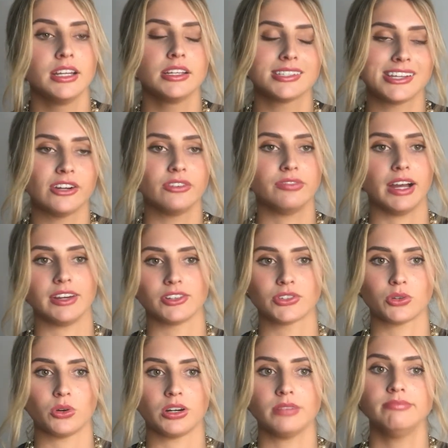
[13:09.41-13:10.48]
So final
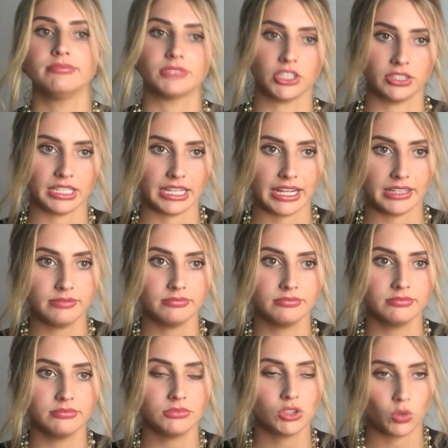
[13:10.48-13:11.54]
score, 38-28.
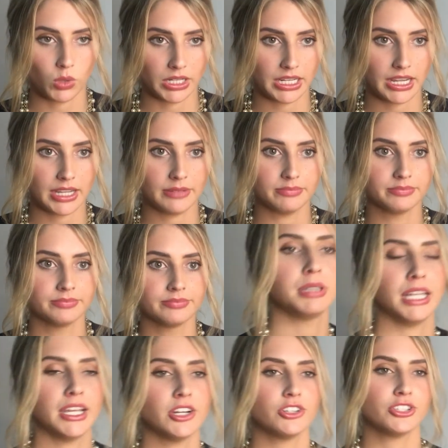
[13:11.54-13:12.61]

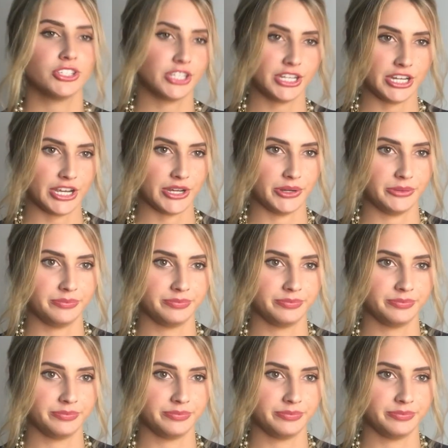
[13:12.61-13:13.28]
Players to know.